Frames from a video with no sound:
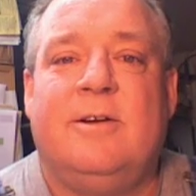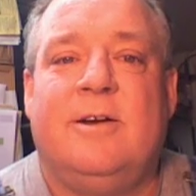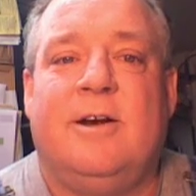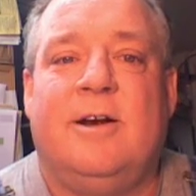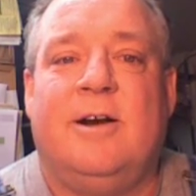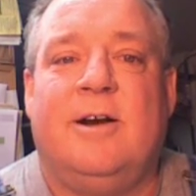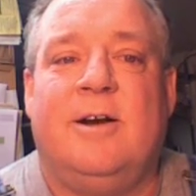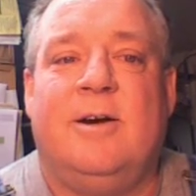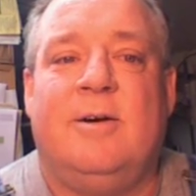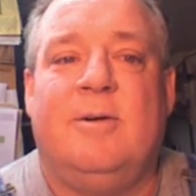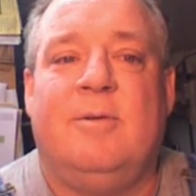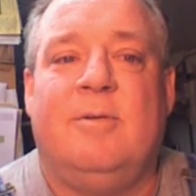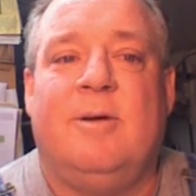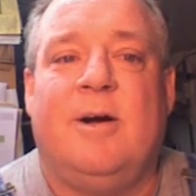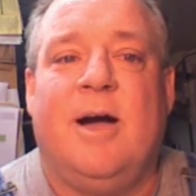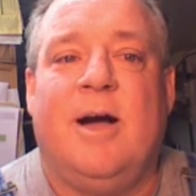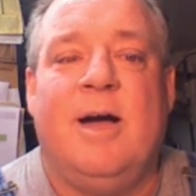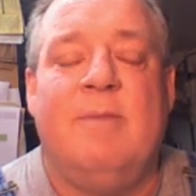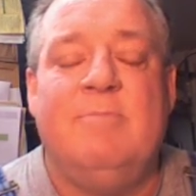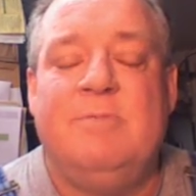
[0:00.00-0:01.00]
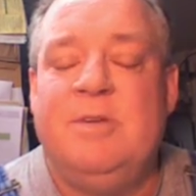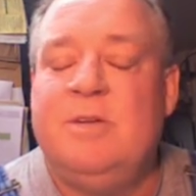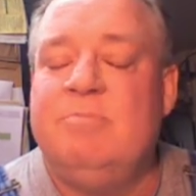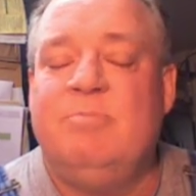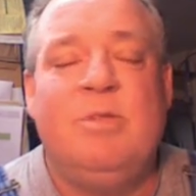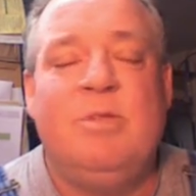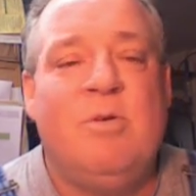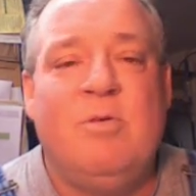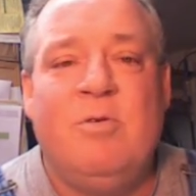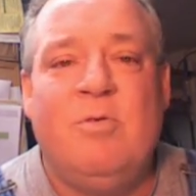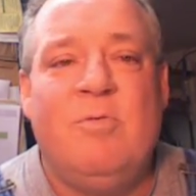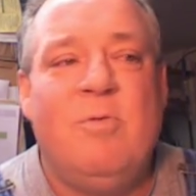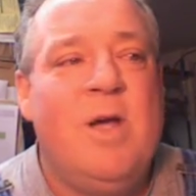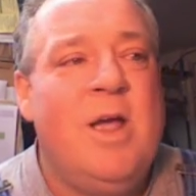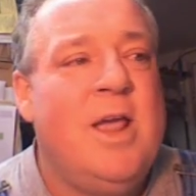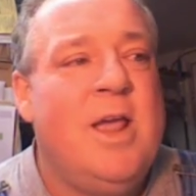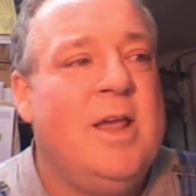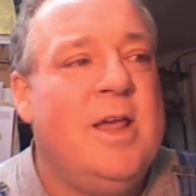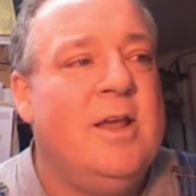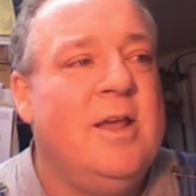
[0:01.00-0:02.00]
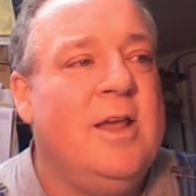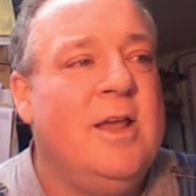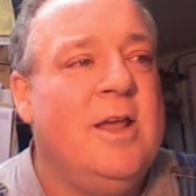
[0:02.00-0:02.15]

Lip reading: I'm just blown away.